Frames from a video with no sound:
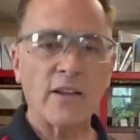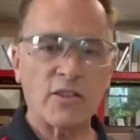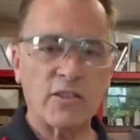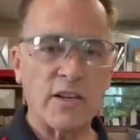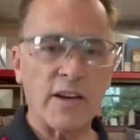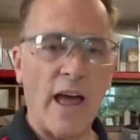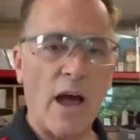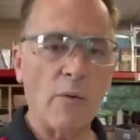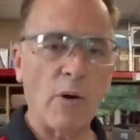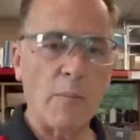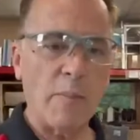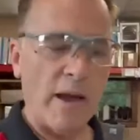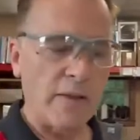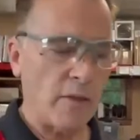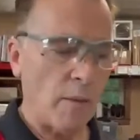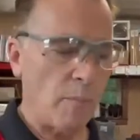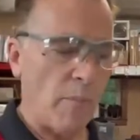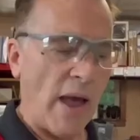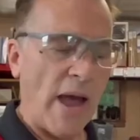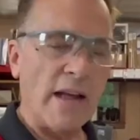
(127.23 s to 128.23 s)
So now we made
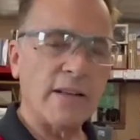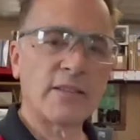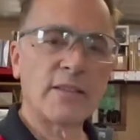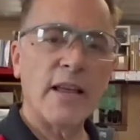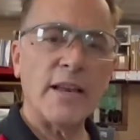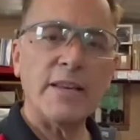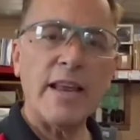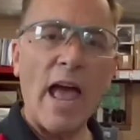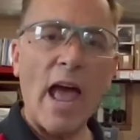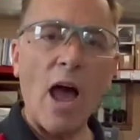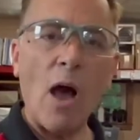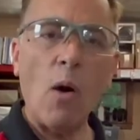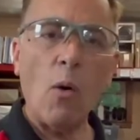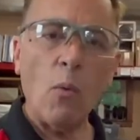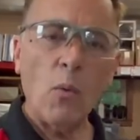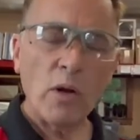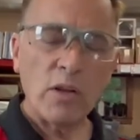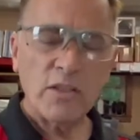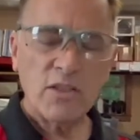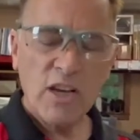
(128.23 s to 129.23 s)
the bends.
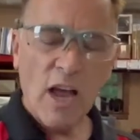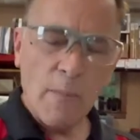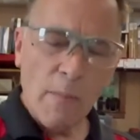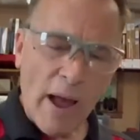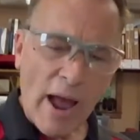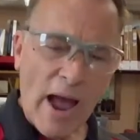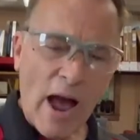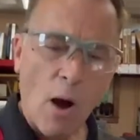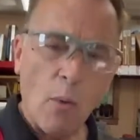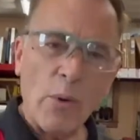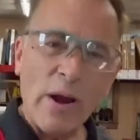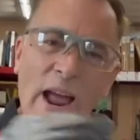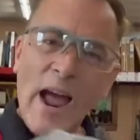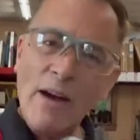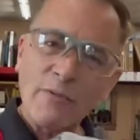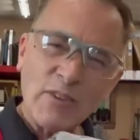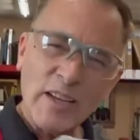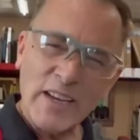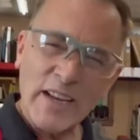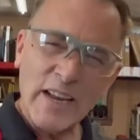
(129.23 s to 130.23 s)
Now somehow we
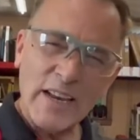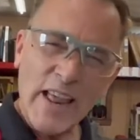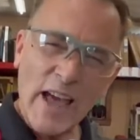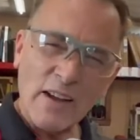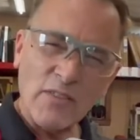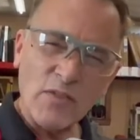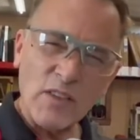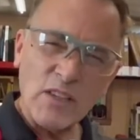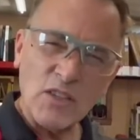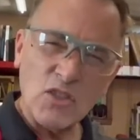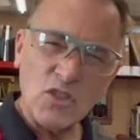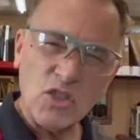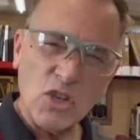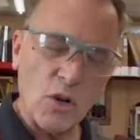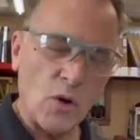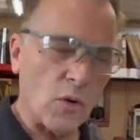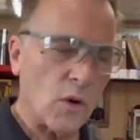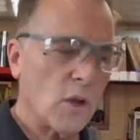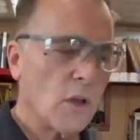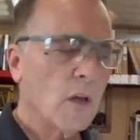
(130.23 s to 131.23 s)
have to connect these
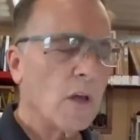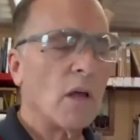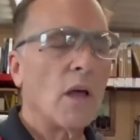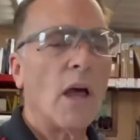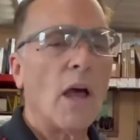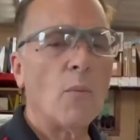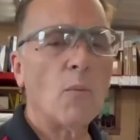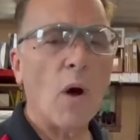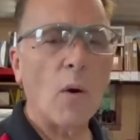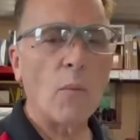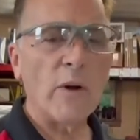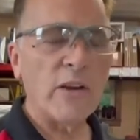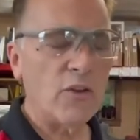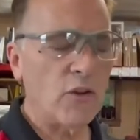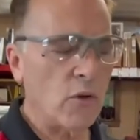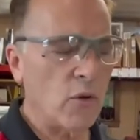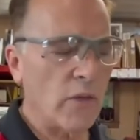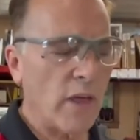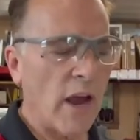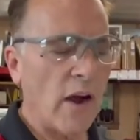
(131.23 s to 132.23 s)
two. And what we
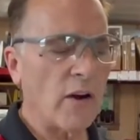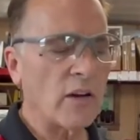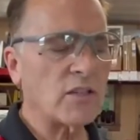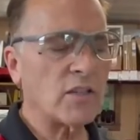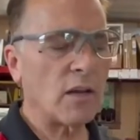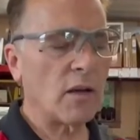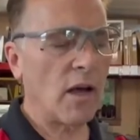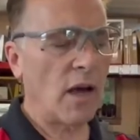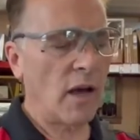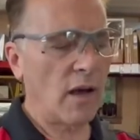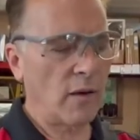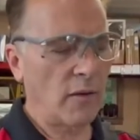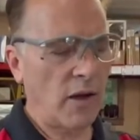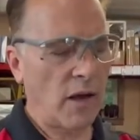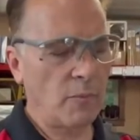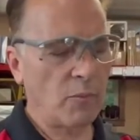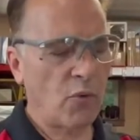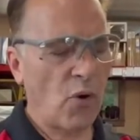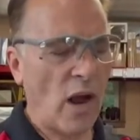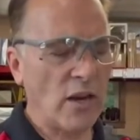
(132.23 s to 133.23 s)
do there is
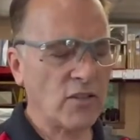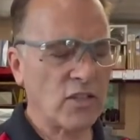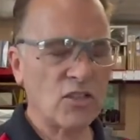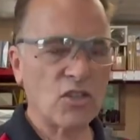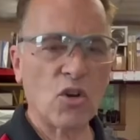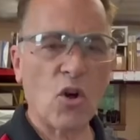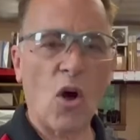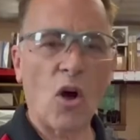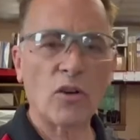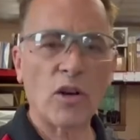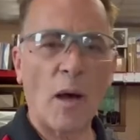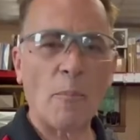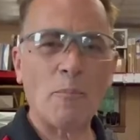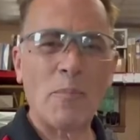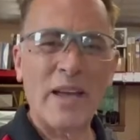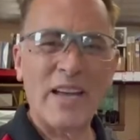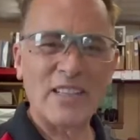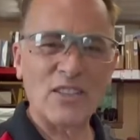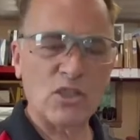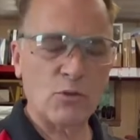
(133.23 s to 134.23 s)
a process called a
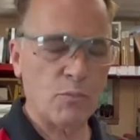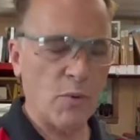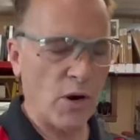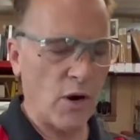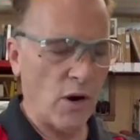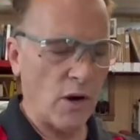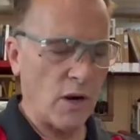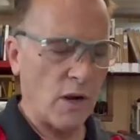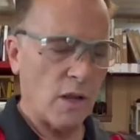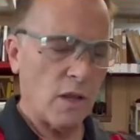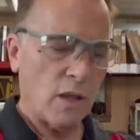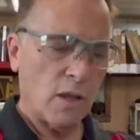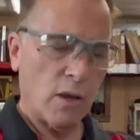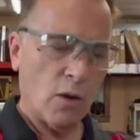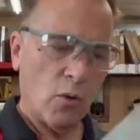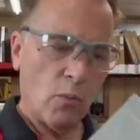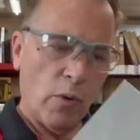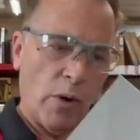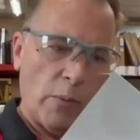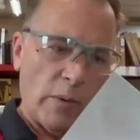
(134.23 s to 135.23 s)
Pittsburgh,
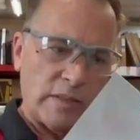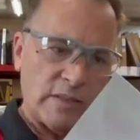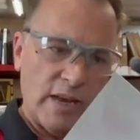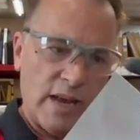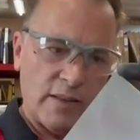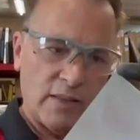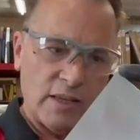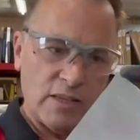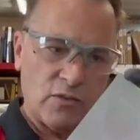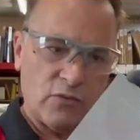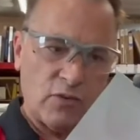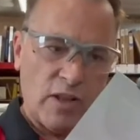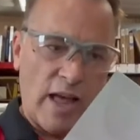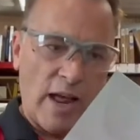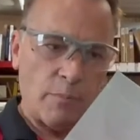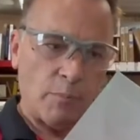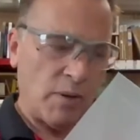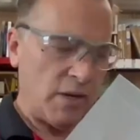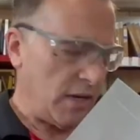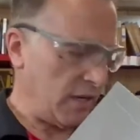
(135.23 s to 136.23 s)
where we take this
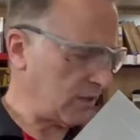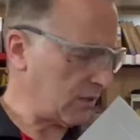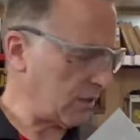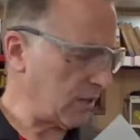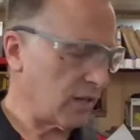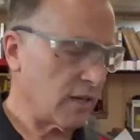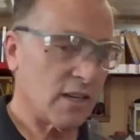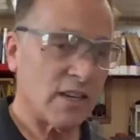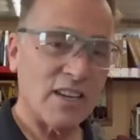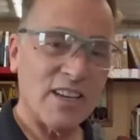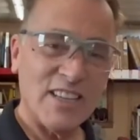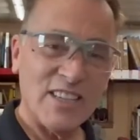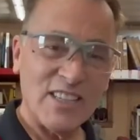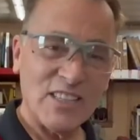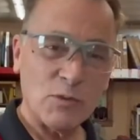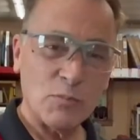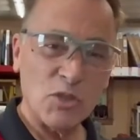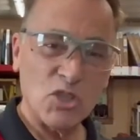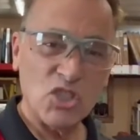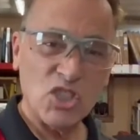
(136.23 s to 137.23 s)
flat piece,
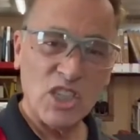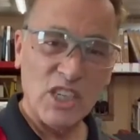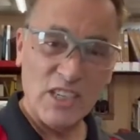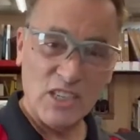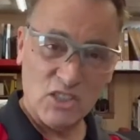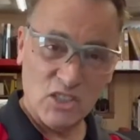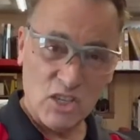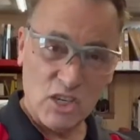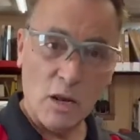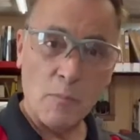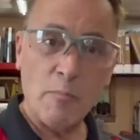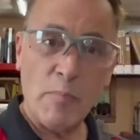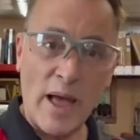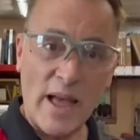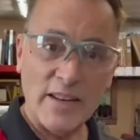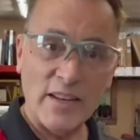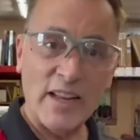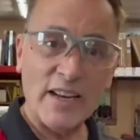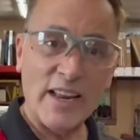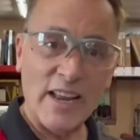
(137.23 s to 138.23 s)
this machine is going to
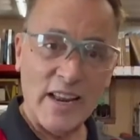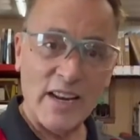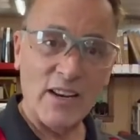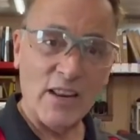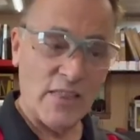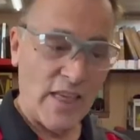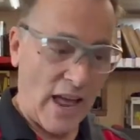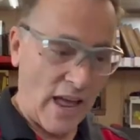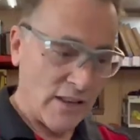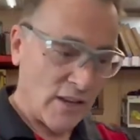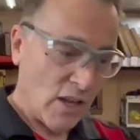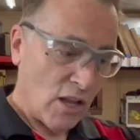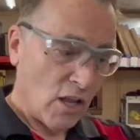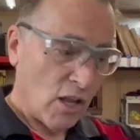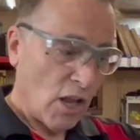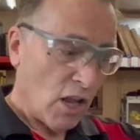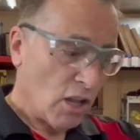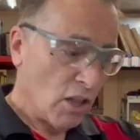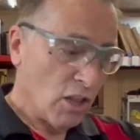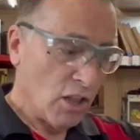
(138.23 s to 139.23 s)
bend it into that
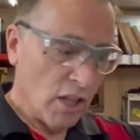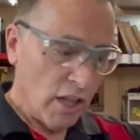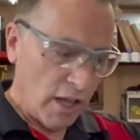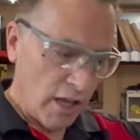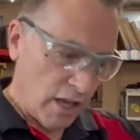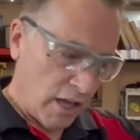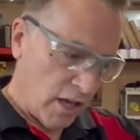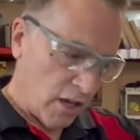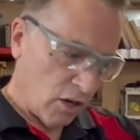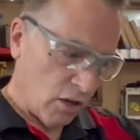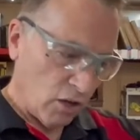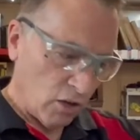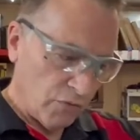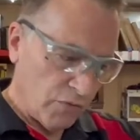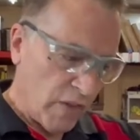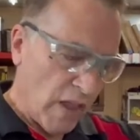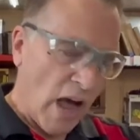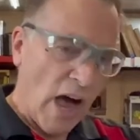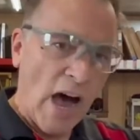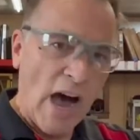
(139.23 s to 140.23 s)
little
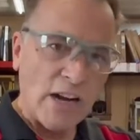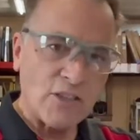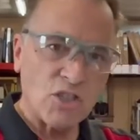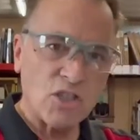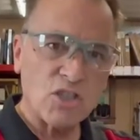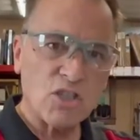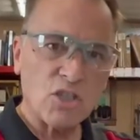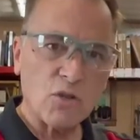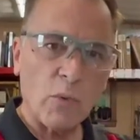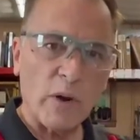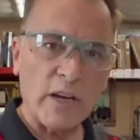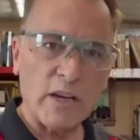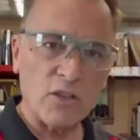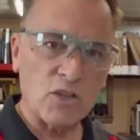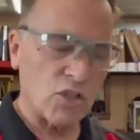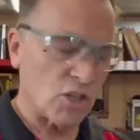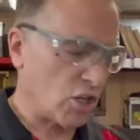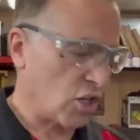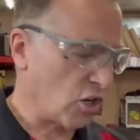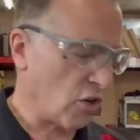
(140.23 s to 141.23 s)
notch so we can
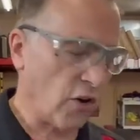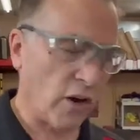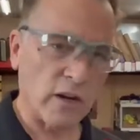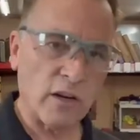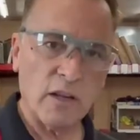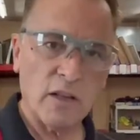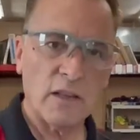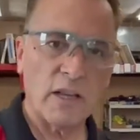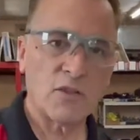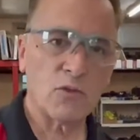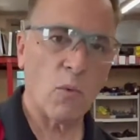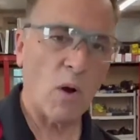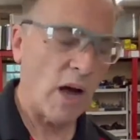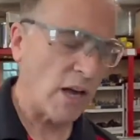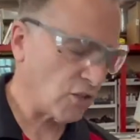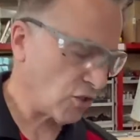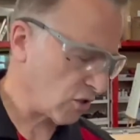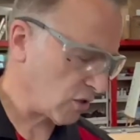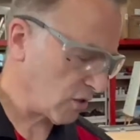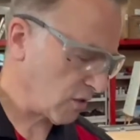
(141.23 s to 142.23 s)
secure it. Let's
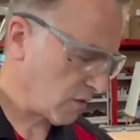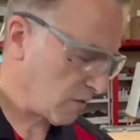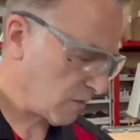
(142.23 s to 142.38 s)
watch.